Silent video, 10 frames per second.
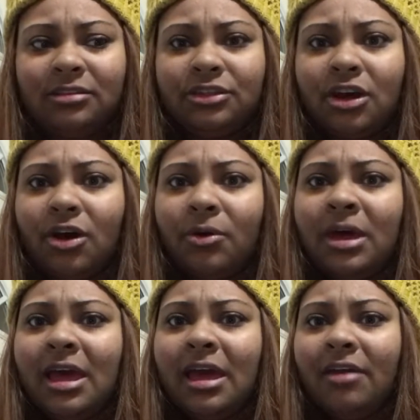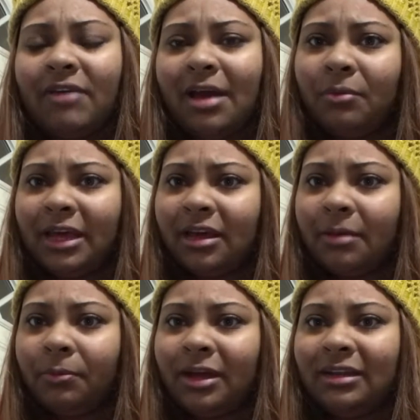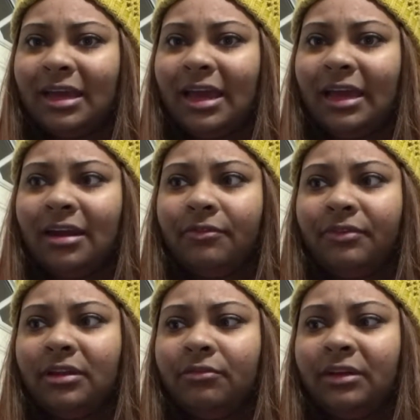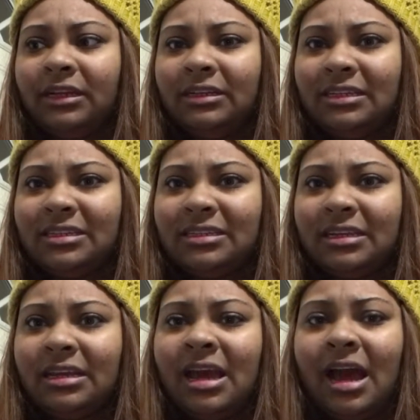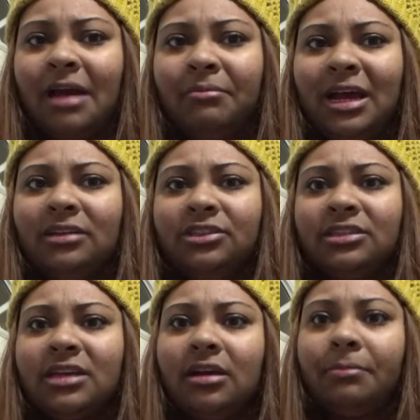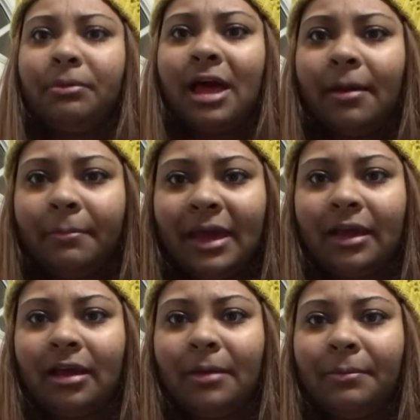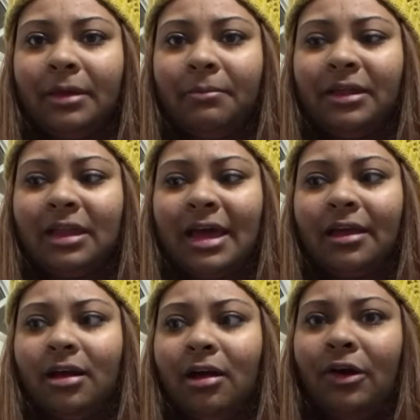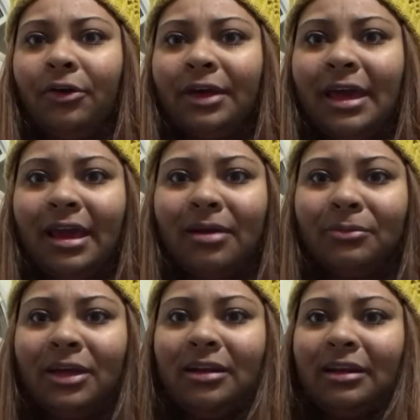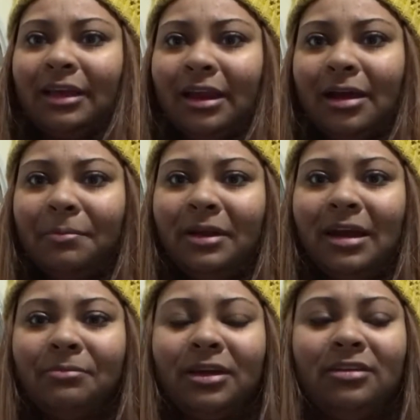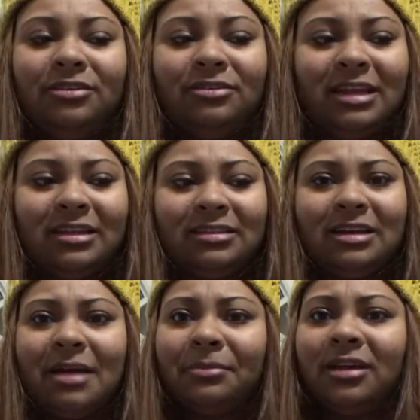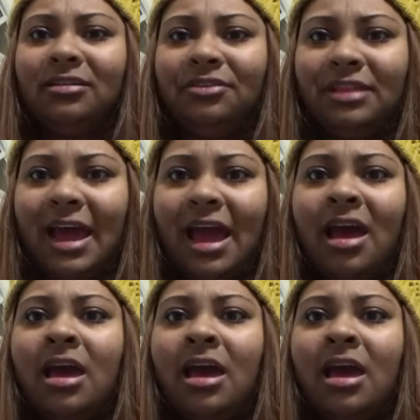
So if I wake up one day and I'm feeling really dizzy, I'm not just going to plop back up and be like, oh, okay, I'm going to get up and I'm going to do this and I'm going to do that.